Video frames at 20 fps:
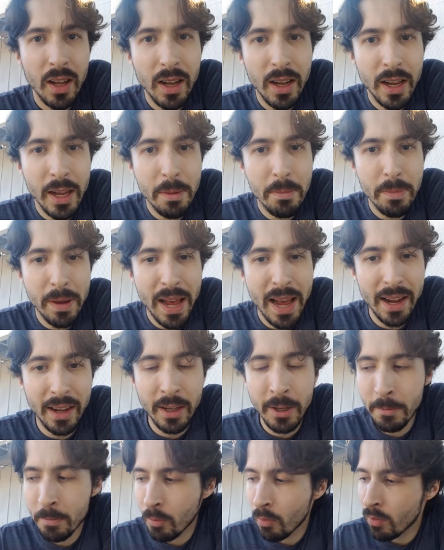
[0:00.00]
I am
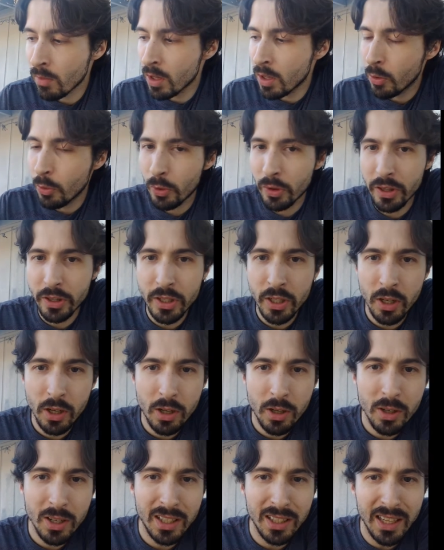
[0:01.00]
back with a
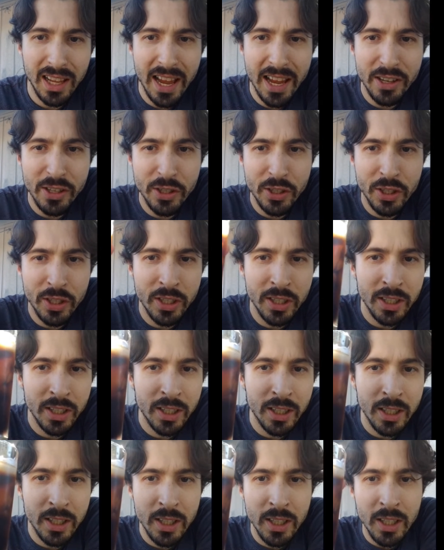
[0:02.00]
tall glass
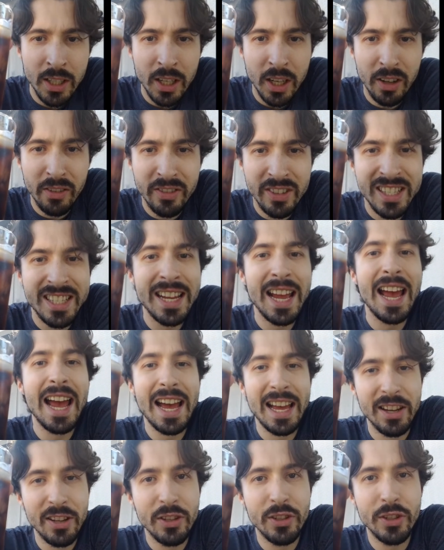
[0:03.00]
of
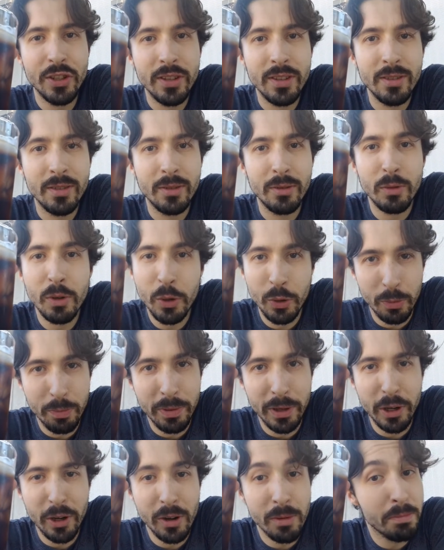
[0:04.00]
Dad's root
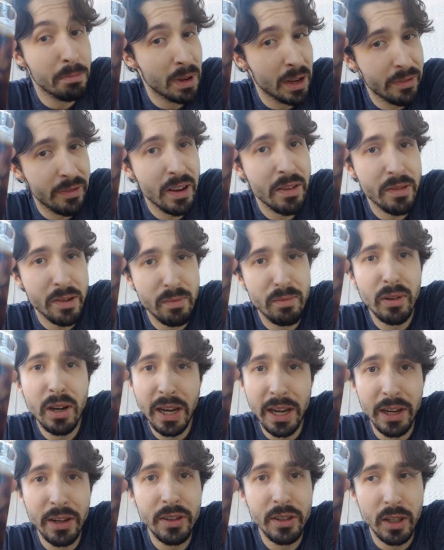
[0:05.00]
beer, my favorite
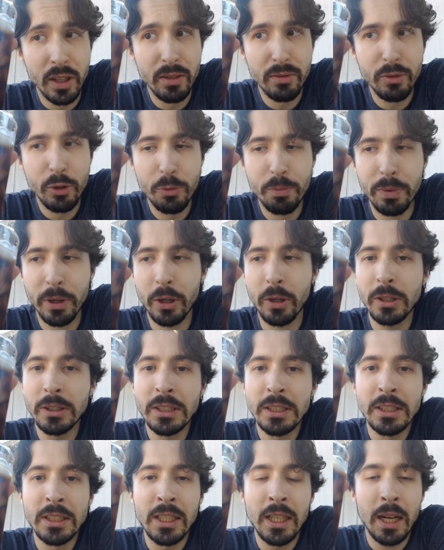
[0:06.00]
brand of root beer.
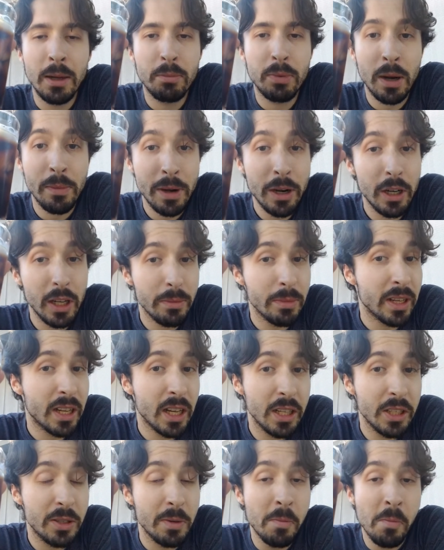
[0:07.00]
Primarily
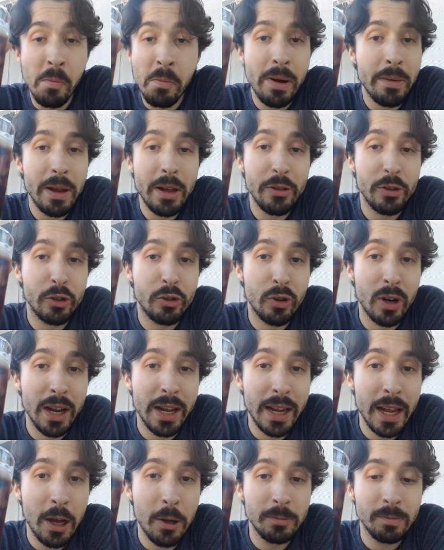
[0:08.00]
because my mouth is
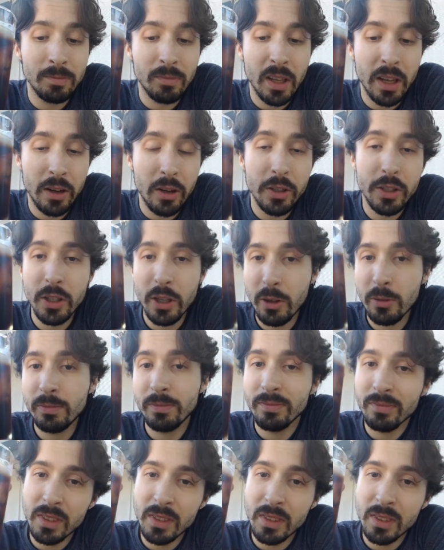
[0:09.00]
drying out, and also